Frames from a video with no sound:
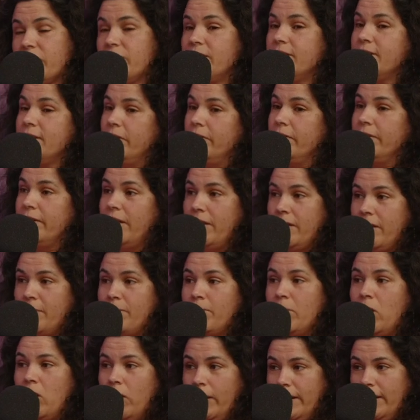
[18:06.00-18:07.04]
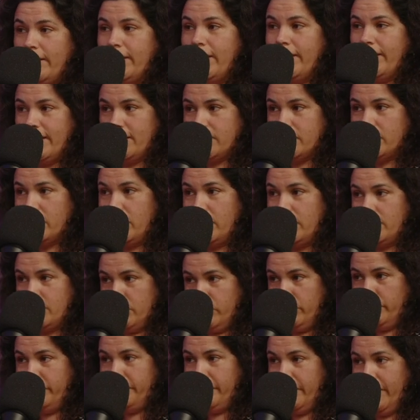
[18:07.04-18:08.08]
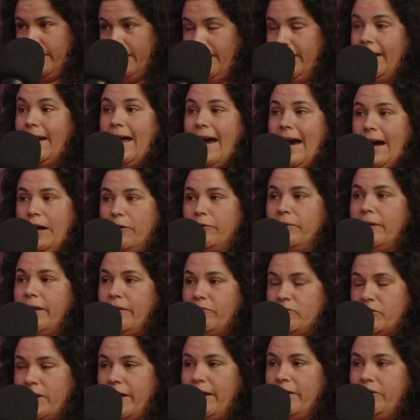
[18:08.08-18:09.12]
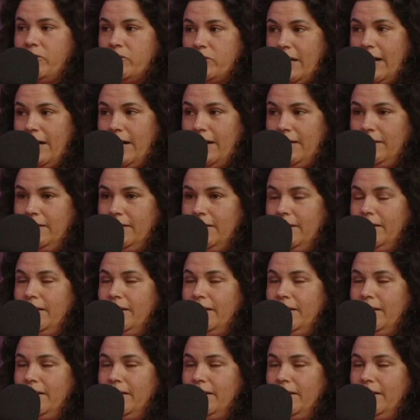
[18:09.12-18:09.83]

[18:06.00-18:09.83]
considering that the market that they started off in and how they've changed that.